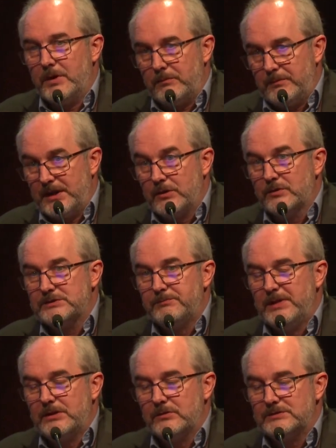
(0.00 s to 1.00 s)
because
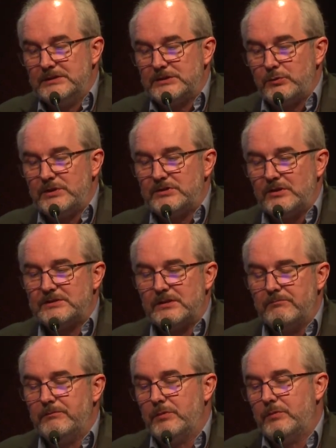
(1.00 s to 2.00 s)
these results,
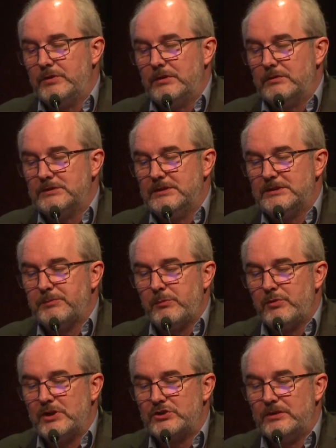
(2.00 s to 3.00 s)
this
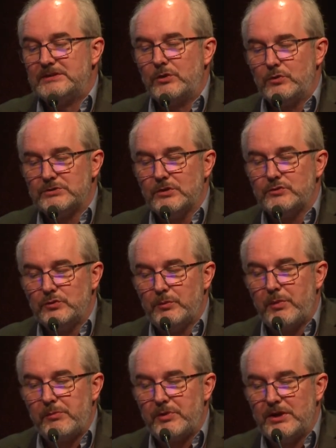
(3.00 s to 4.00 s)
population is closer to the
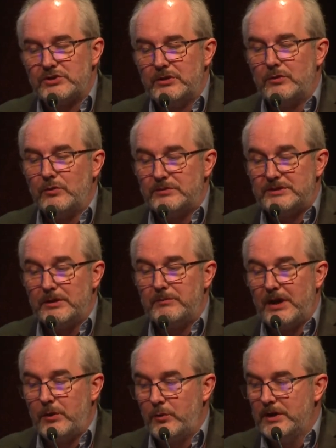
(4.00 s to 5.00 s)
population concerned
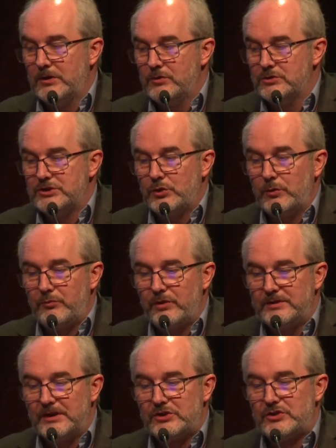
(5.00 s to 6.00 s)
by radiological
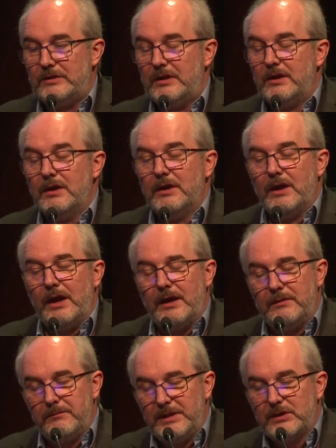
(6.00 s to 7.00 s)
protection,
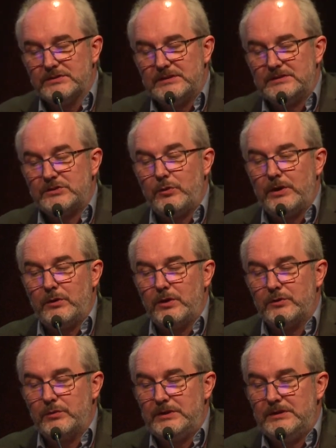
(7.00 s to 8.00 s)
and because it's
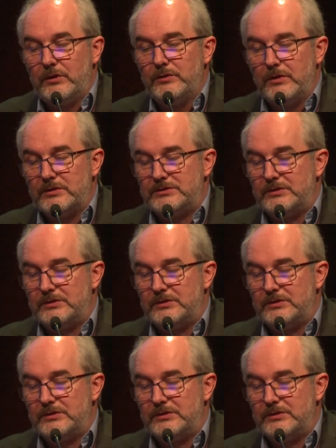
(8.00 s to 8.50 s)
coherent with the indoor